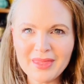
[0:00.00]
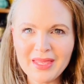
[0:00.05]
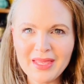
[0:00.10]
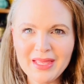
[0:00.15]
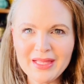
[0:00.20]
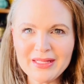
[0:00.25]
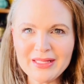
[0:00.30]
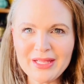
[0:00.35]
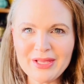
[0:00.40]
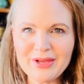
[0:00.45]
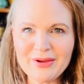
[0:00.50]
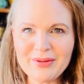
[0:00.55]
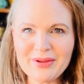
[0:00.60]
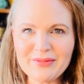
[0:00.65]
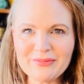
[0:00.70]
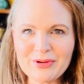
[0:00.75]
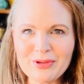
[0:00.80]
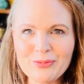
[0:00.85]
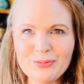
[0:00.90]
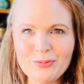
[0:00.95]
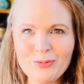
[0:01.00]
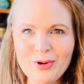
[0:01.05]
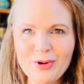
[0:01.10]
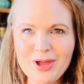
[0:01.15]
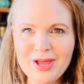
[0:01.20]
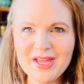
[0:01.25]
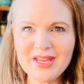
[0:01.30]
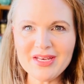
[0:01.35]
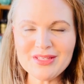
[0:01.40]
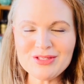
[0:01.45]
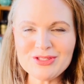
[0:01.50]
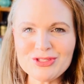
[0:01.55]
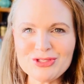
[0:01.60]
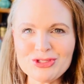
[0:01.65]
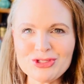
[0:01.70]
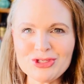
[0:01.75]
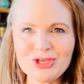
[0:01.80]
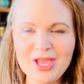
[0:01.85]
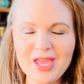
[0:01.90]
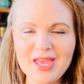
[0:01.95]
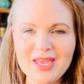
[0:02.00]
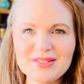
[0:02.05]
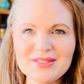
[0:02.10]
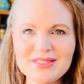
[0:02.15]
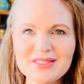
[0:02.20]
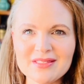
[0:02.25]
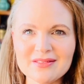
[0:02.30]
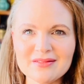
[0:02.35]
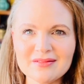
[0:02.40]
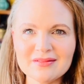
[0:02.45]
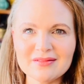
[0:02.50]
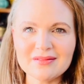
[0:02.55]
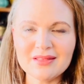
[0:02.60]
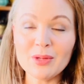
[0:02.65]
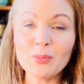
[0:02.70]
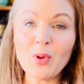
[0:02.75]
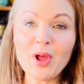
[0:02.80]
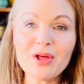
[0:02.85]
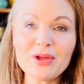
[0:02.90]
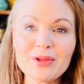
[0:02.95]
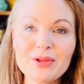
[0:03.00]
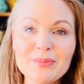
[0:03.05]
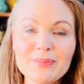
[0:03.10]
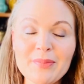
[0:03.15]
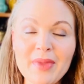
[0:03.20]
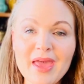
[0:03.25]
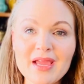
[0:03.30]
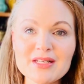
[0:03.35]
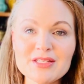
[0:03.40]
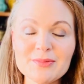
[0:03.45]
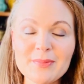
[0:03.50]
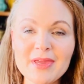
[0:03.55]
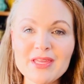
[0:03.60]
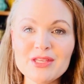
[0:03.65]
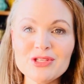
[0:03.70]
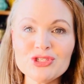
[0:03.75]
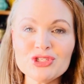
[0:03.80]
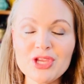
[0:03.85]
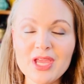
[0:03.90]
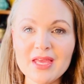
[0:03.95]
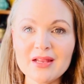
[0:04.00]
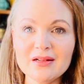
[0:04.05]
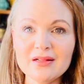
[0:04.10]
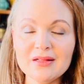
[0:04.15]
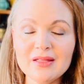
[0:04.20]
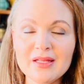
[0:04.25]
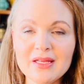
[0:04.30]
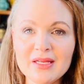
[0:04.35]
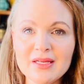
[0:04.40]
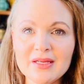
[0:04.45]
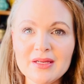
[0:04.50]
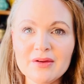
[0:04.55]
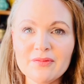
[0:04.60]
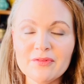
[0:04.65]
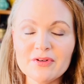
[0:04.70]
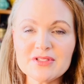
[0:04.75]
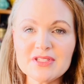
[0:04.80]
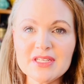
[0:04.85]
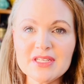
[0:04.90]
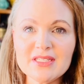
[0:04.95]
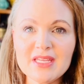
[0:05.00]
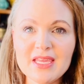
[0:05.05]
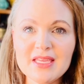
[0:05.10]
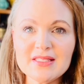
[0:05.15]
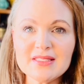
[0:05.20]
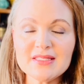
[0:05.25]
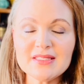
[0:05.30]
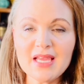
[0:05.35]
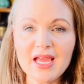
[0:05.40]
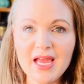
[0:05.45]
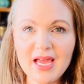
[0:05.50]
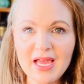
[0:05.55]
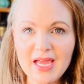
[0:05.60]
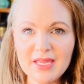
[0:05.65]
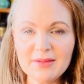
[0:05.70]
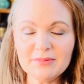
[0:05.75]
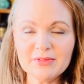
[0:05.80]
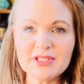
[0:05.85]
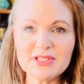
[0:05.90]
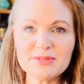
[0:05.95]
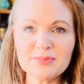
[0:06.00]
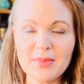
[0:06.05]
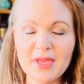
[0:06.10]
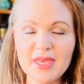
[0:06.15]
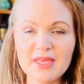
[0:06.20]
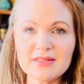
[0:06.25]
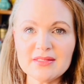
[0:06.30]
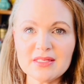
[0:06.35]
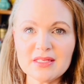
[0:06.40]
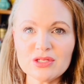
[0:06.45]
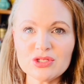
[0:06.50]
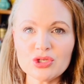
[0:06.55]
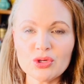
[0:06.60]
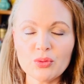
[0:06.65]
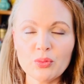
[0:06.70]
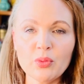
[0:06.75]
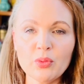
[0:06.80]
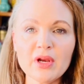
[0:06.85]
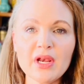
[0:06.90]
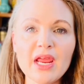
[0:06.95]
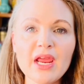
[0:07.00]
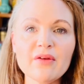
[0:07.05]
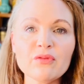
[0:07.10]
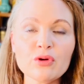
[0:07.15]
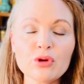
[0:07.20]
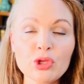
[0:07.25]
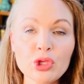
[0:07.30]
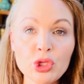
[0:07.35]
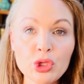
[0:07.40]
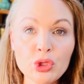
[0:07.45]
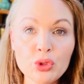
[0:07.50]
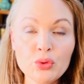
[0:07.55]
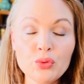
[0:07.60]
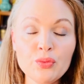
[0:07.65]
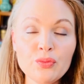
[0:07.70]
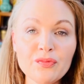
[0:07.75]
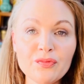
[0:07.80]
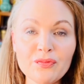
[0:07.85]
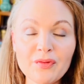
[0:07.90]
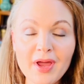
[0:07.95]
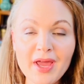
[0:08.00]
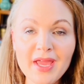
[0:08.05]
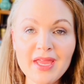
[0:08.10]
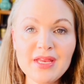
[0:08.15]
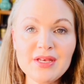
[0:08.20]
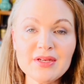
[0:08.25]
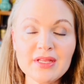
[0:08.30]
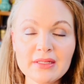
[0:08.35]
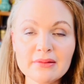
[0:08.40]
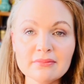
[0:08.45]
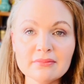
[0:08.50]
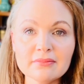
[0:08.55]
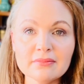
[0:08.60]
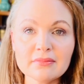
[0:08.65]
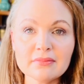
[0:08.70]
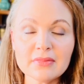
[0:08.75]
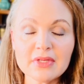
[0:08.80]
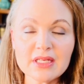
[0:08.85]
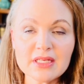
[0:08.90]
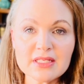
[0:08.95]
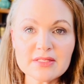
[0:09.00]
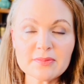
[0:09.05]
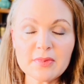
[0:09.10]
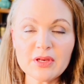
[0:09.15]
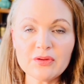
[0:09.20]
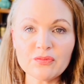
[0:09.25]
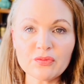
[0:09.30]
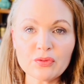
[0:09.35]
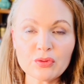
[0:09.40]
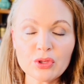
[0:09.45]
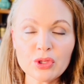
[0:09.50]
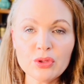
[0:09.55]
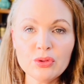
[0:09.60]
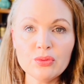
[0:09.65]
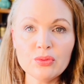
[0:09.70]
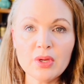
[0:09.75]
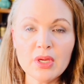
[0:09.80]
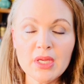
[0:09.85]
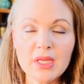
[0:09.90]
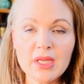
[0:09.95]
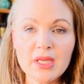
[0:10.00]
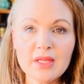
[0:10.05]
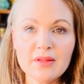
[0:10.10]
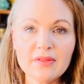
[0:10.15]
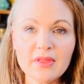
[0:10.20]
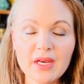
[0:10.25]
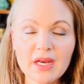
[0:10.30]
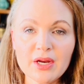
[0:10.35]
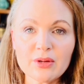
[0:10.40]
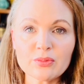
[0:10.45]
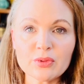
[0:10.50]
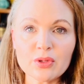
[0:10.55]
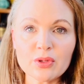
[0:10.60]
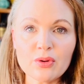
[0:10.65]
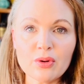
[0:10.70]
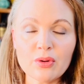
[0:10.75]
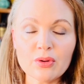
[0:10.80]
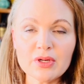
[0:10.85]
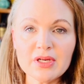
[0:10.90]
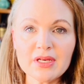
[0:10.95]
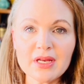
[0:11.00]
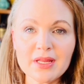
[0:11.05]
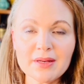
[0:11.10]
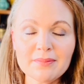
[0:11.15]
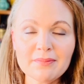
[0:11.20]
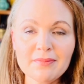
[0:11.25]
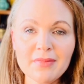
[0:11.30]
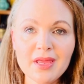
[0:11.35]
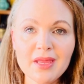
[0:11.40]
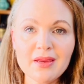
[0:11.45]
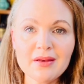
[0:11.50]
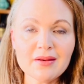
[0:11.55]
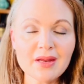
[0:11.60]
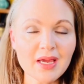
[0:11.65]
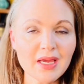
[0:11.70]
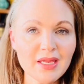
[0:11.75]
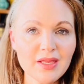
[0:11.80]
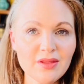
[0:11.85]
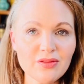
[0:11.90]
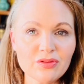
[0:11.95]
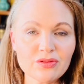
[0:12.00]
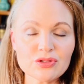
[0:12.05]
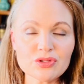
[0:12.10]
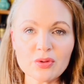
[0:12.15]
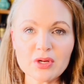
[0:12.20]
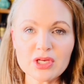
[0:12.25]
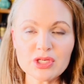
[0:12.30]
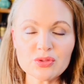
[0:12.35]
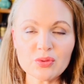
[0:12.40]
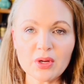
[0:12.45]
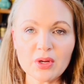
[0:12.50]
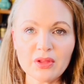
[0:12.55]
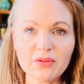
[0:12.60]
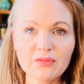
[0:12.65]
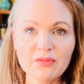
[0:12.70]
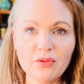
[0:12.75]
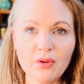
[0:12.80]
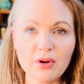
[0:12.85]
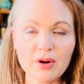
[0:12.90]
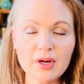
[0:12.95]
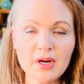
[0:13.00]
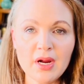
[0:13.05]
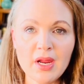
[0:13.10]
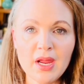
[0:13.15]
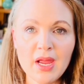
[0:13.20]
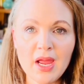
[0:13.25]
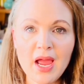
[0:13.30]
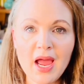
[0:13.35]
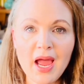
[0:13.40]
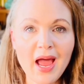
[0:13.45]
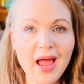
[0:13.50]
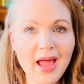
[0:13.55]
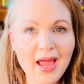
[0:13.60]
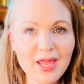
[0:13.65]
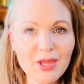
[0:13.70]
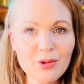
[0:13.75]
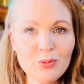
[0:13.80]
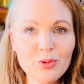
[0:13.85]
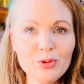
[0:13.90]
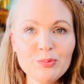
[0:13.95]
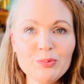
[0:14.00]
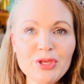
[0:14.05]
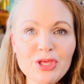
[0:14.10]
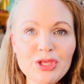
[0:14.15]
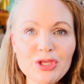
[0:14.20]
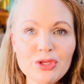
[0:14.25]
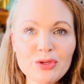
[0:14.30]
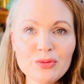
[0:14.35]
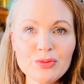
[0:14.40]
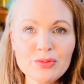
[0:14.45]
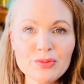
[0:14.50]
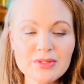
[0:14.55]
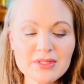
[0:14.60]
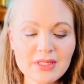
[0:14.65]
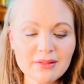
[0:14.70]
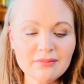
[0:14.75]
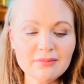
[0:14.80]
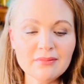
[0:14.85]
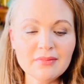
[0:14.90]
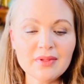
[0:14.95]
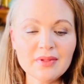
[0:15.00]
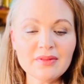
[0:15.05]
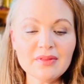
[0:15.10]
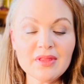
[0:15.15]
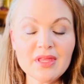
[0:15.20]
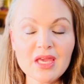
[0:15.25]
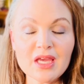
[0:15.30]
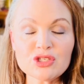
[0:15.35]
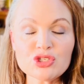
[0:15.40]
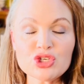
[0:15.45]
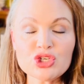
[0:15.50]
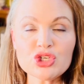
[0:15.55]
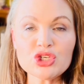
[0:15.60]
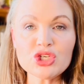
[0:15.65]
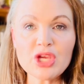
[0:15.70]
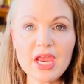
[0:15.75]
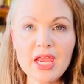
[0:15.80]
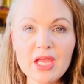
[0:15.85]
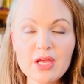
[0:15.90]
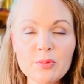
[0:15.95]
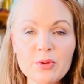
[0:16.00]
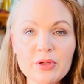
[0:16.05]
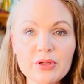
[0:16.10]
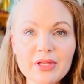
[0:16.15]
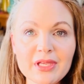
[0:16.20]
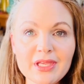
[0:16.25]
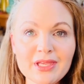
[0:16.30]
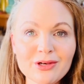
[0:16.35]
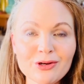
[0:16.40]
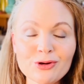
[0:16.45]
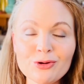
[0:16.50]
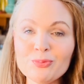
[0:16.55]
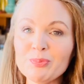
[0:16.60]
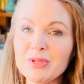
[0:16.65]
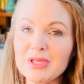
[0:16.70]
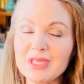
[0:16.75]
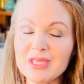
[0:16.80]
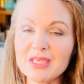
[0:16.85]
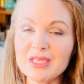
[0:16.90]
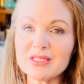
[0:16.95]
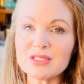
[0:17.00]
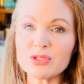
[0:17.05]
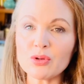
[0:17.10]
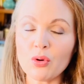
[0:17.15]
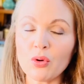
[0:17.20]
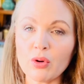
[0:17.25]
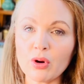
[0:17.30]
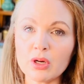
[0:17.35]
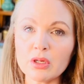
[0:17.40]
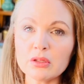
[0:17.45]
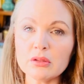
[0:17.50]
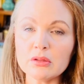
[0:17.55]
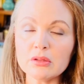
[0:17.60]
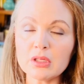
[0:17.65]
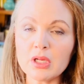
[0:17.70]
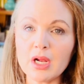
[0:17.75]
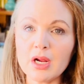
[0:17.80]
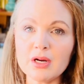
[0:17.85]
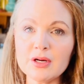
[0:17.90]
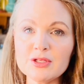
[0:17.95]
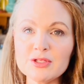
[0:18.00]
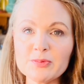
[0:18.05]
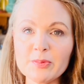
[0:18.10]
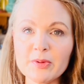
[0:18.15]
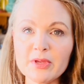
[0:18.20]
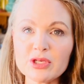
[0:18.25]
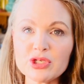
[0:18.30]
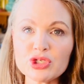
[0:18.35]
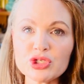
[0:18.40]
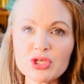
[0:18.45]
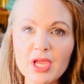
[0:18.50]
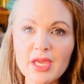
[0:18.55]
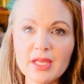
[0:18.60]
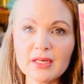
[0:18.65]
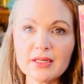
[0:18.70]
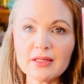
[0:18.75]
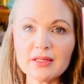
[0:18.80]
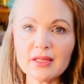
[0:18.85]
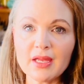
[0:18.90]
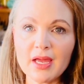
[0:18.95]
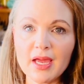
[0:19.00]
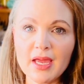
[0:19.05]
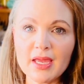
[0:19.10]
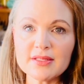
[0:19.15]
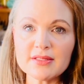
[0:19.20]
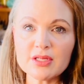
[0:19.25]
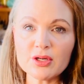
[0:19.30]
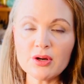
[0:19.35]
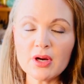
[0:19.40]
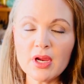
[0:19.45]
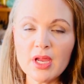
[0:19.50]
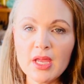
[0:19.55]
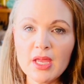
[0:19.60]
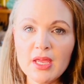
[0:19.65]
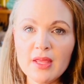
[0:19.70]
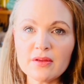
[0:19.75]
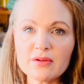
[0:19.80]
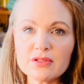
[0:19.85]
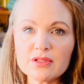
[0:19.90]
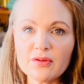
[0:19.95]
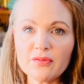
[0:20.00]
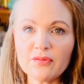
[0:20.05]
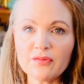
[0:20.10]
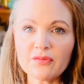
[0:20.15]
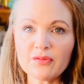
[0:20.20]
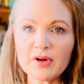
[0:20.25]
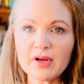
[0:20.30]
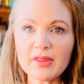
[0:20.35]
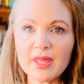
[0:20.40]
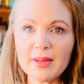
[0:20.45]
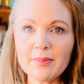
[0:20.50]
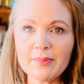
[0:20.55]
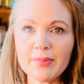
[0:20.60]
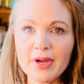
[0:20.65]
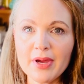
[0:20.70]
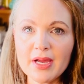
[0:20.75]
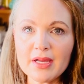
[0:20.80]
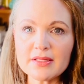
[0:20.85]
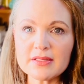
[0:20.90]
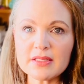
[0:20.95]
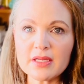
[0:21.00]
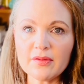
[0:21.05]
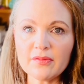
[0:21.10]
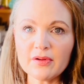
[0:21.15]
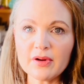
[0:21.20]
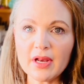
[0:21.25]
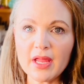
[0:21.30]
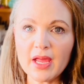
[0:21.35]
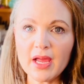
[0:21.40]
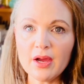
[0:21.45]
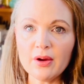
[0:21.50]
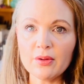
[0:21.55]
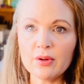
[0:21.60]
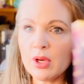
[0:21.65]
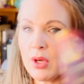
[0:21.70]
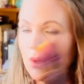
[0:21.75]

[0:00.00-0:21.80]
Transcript: Hello everyone, it's Jess, and welcome back to my channel. For today's timeless message, whenever you find it, it is meant for you, that I recorded on May 9th, 2024, I will be using the Unshakable Inner Peace Oracle cards by Shannon Kaiser. There's a front of that box cover now.